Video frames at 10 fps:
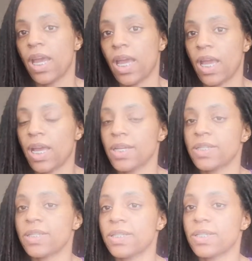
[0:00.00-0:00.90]

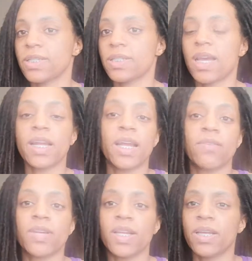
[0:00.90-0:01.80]
and I didn't
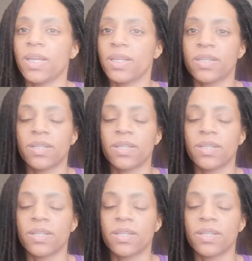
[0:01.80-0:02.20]
have any